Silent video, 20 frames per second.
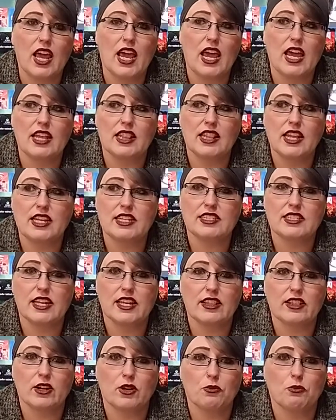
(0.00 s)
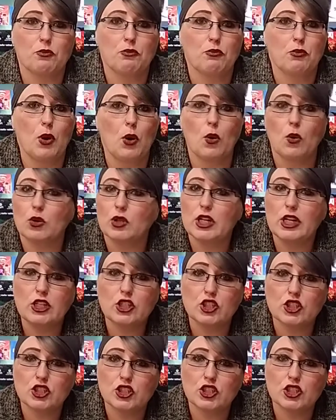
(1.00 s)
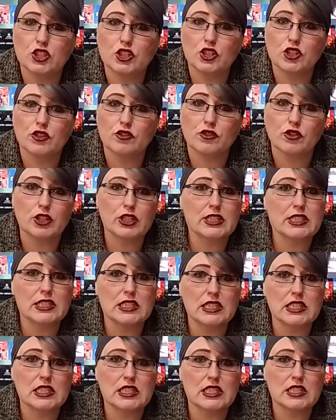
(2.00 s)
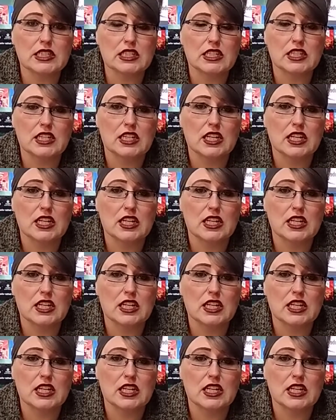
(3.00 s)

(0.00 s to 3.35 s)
and they say they're Polish, for instance,